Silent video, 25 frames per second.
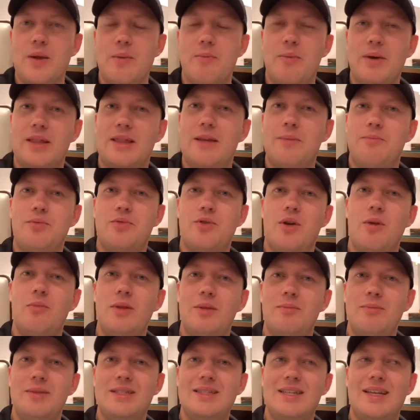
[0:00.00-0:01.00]
But the
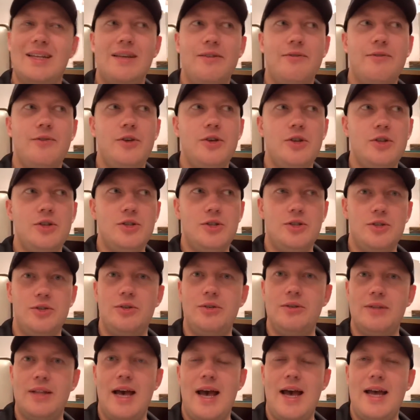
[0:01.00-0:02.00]
problem is that if you
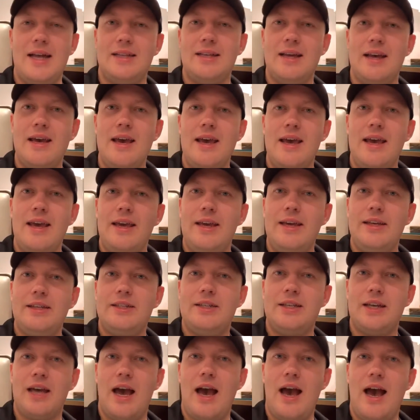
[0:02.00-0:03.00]
do that,
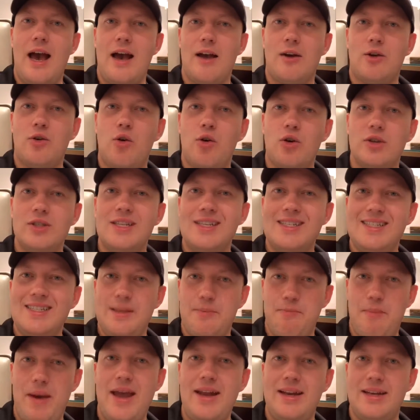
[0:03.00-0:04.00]
it causes
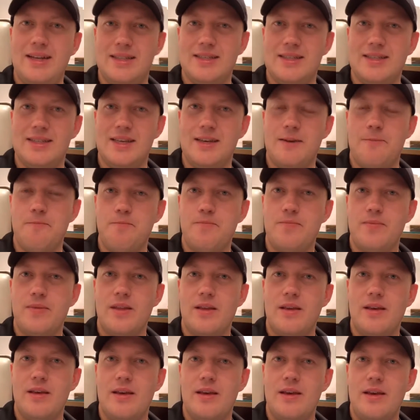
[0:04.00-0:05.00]
dependency.
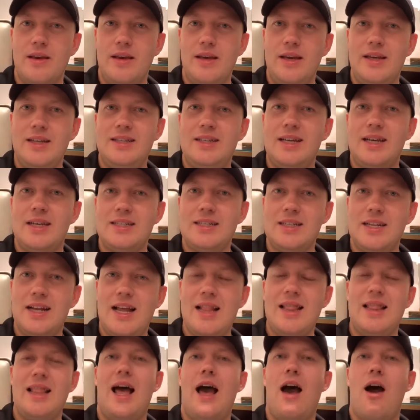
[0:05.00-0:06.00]
It doesn't
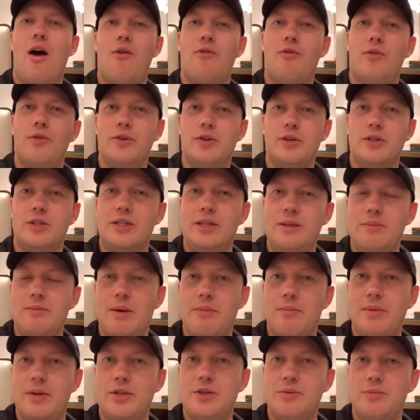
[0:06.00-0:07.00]
allow for your team
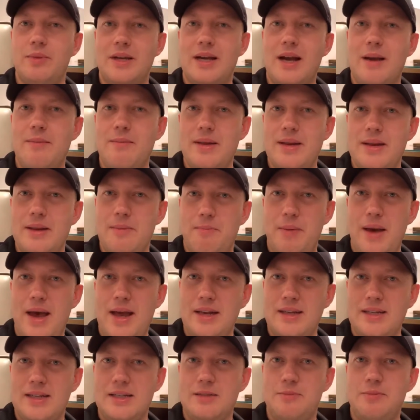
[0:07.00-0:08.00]
member to become
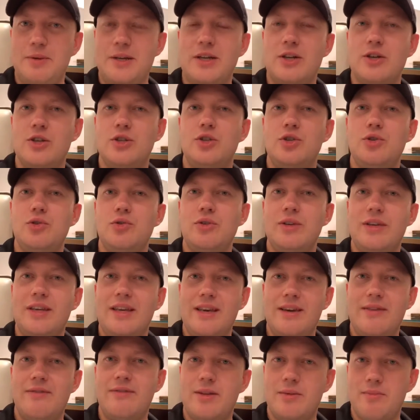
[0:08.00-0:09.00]
independent because you
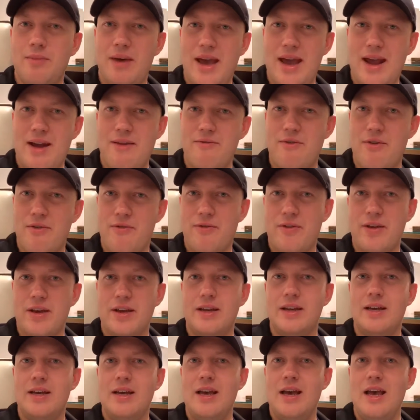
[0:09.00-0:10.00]
give them
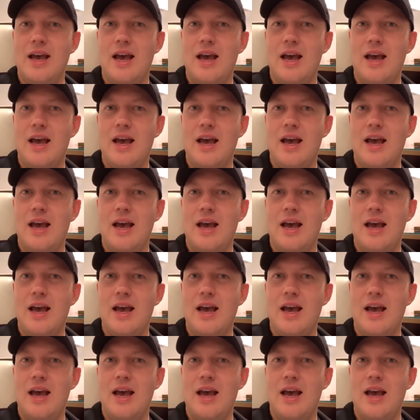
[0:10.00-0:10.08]
everything,